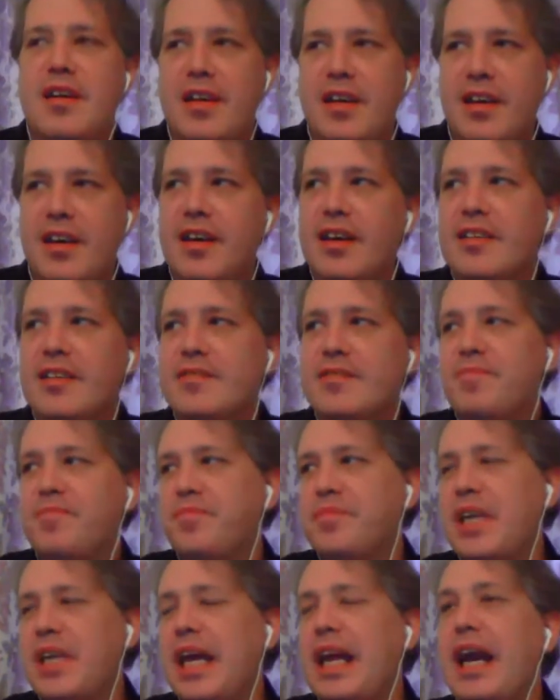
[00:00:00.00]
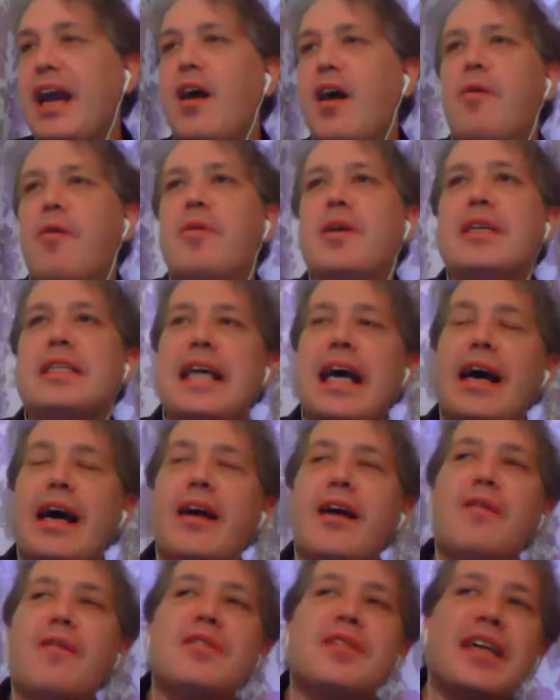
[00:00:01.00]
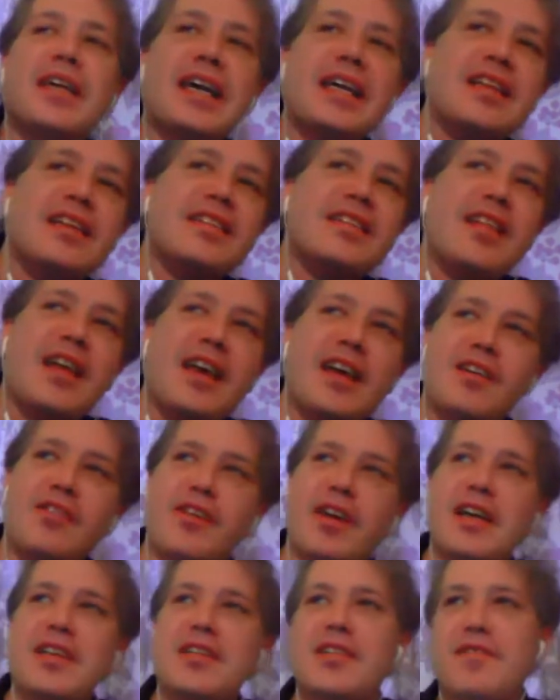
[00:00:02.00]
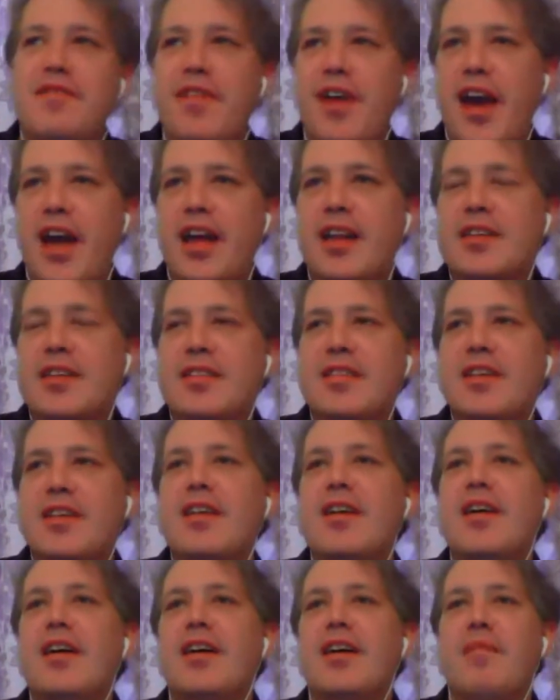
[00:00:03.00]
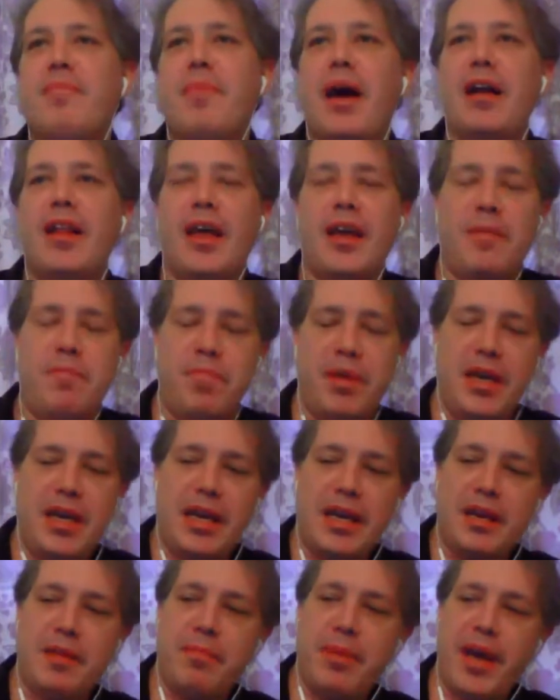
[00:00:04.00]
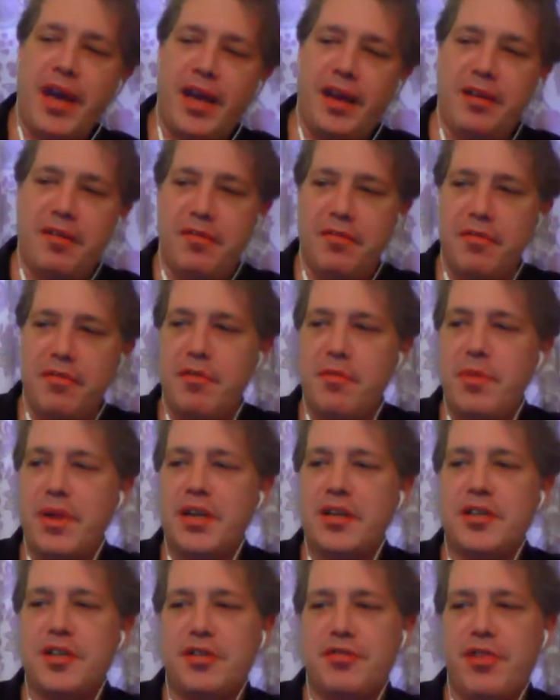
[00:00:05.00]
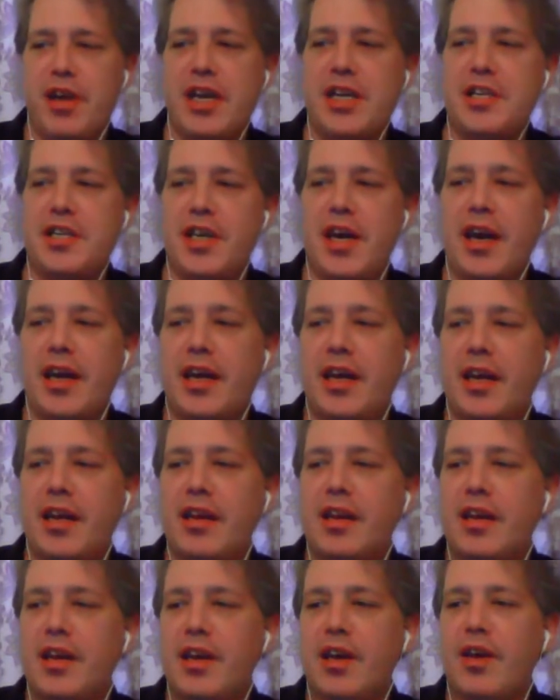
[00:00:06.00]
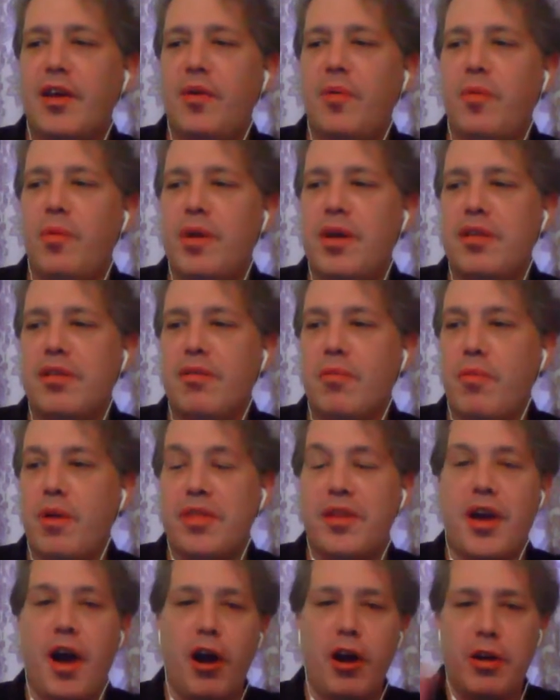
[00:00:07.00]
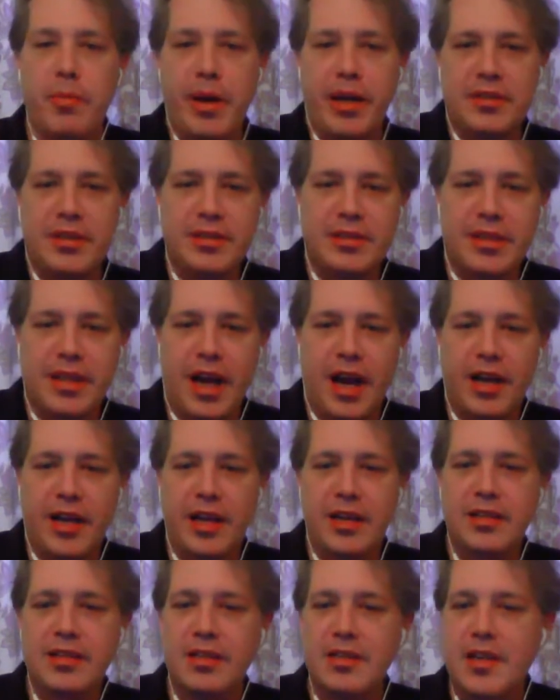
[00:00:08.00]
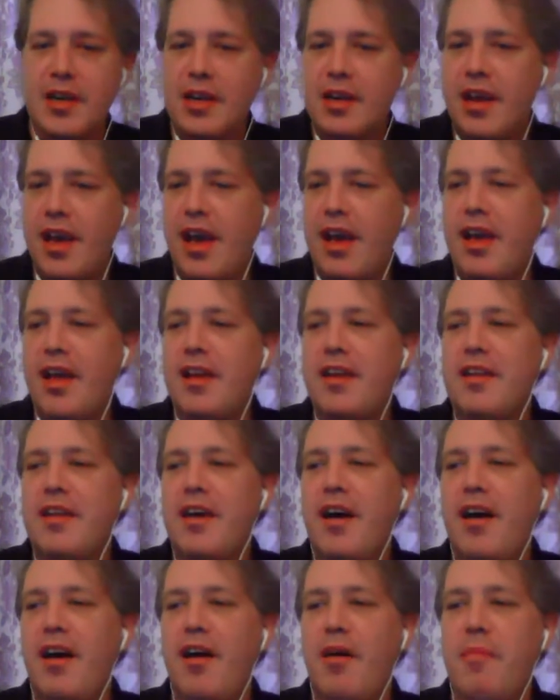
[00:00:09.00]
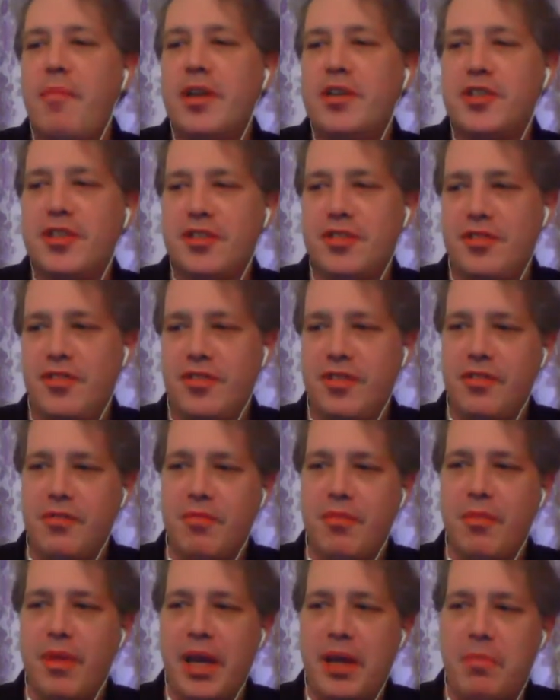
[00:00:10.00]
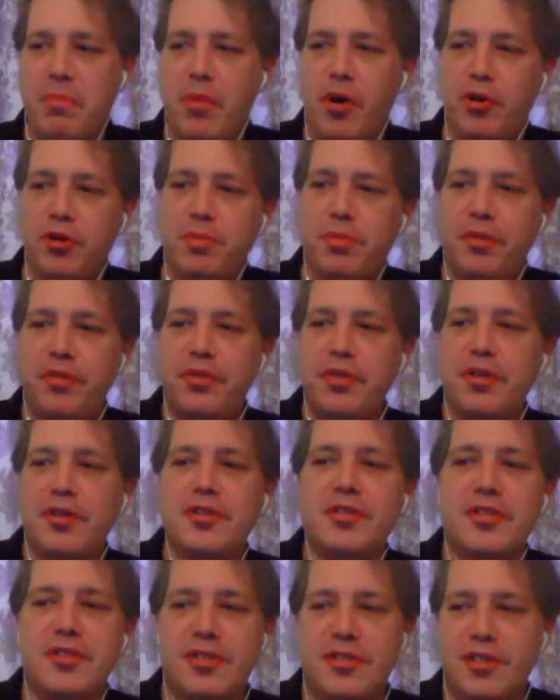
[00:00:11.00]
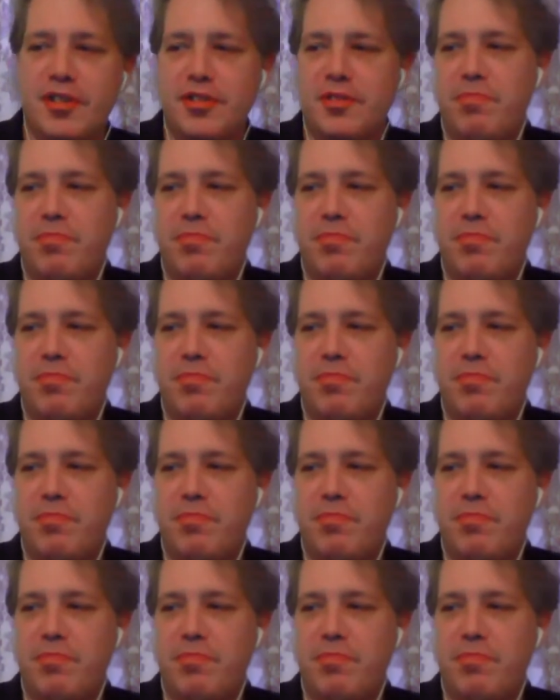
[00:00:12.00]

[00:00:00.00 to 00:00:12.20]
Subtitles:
yeah. And I always had this like crazy fantasy about like being in a padded room in a straight jacket with garter belts and stockings, and just like multiple nurses just